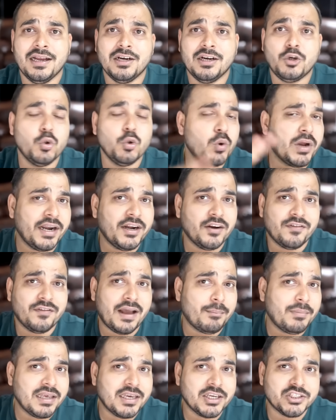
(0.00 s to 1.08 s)
two kind of
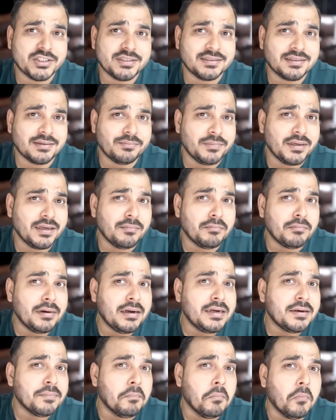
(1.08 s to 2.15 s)
applications are being
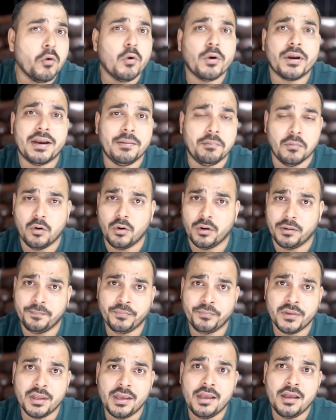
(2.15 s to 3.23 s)
built more and more.
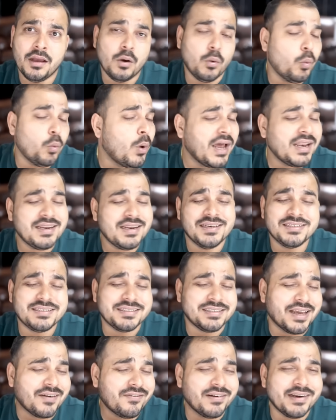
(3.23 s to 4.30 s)
One is
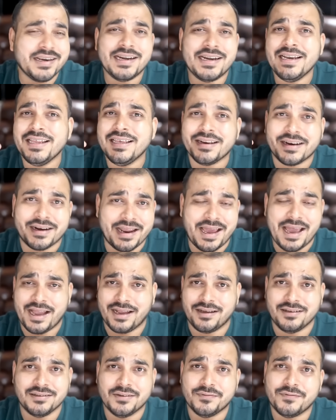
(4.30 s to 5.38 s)
definitely
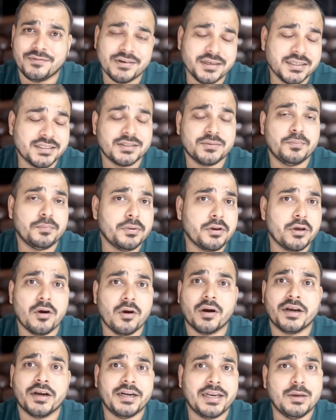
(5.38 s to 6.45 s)
RAG. The first
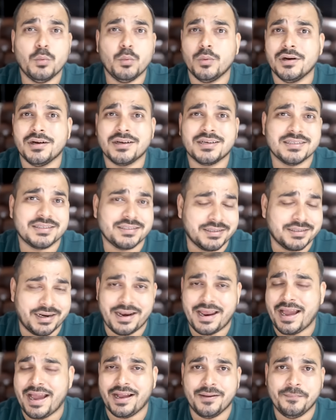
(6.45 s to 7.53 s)
priority work is
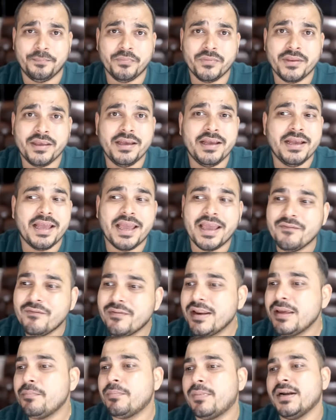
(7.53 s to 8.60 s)
RAG.
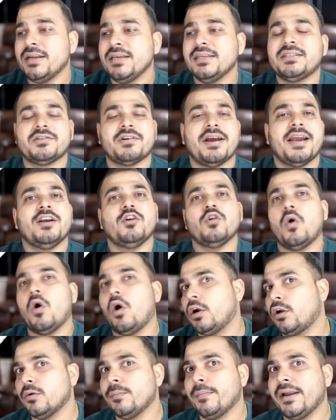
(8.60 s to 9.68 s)
Everybody is trying to
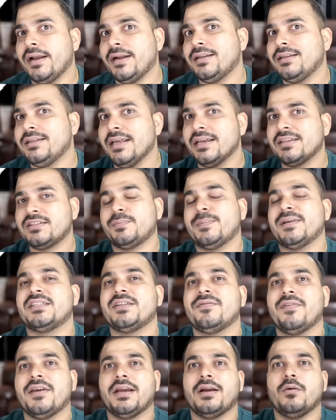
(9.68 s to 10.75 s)
automate their
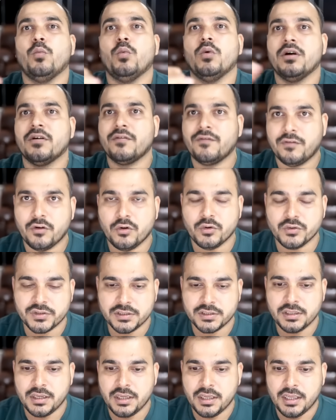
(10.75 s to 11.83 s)
specific
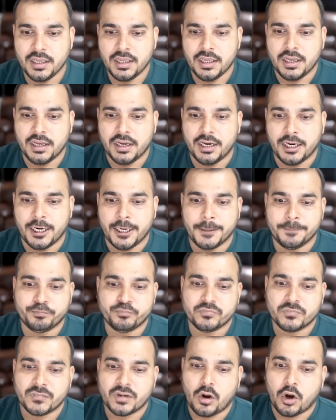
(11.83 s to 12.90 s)
workflows, uh,
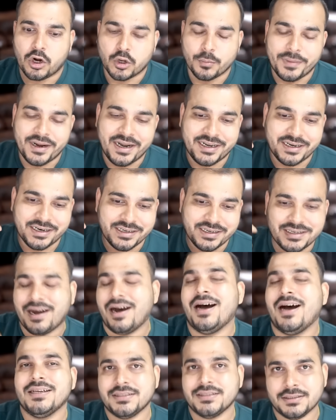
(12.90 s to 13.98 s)
automate
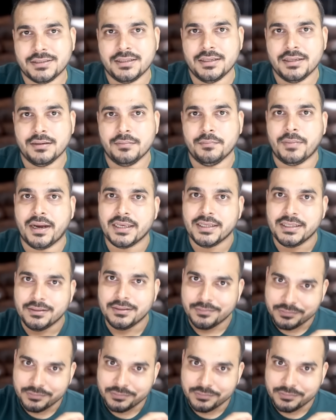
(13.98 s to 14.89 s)
task by